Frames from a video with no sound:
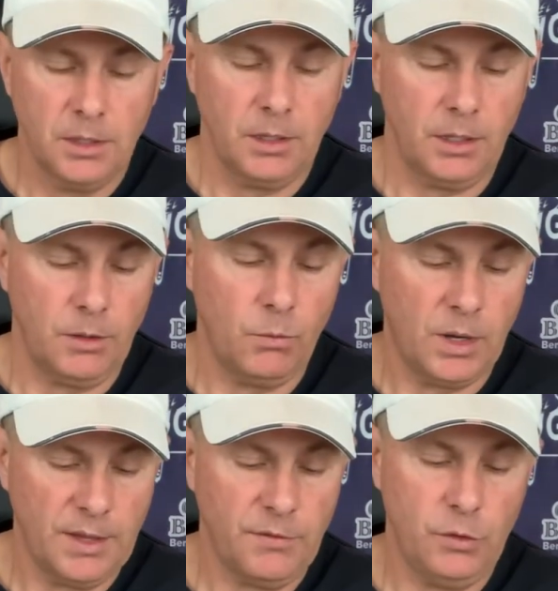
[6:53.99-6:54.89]
A
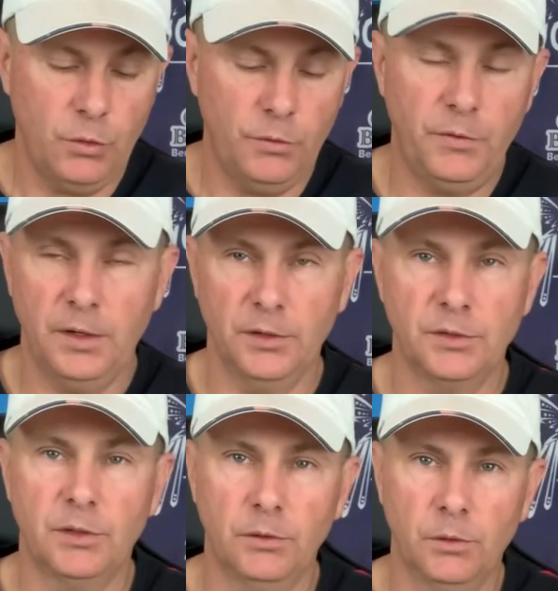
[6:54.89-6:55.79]
wife who fears
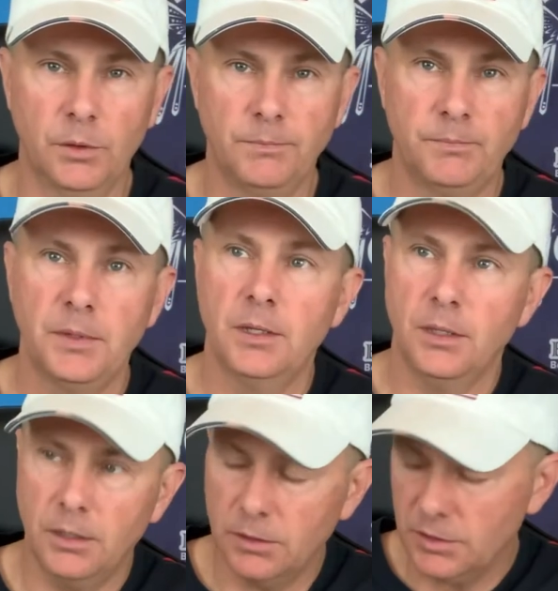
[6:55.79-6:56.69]
the Lord,
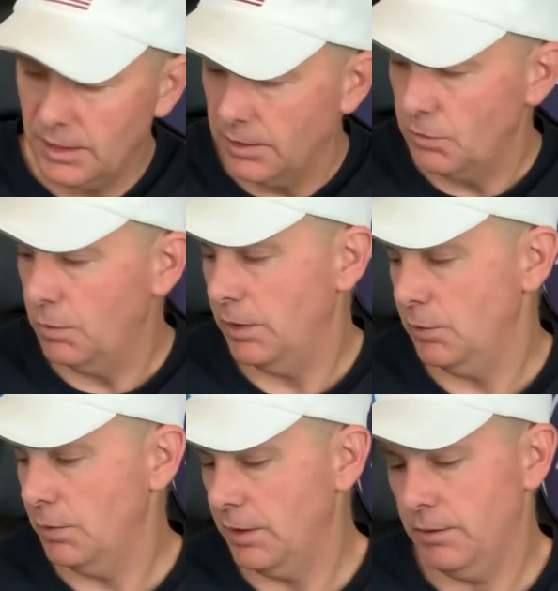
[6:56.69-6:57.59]
understands what is
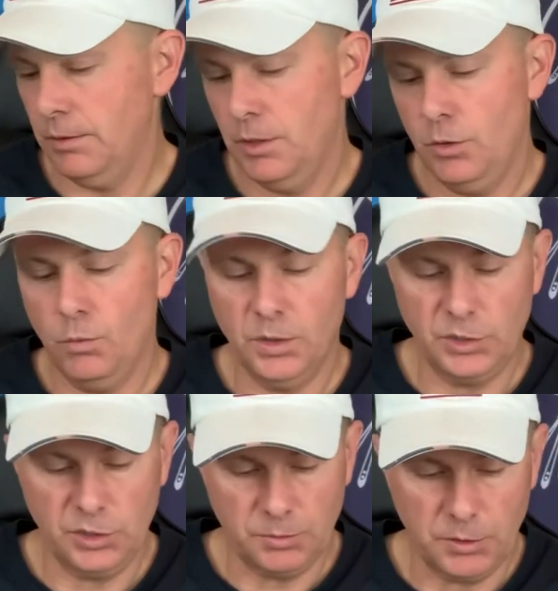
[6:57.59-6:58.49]
written, what
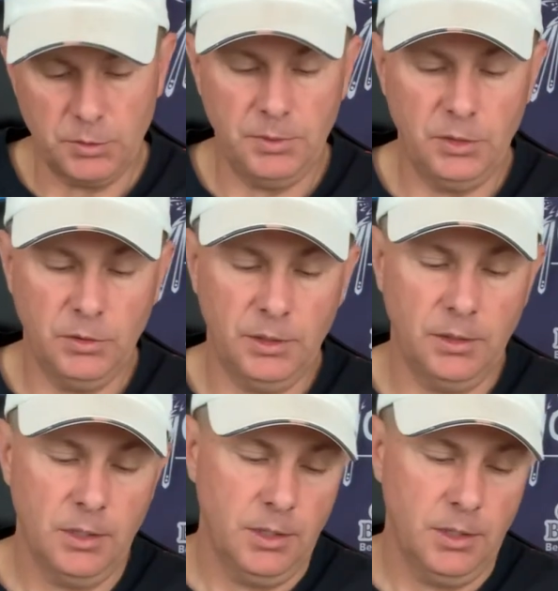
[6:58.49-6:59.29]
she's supposed to be doing,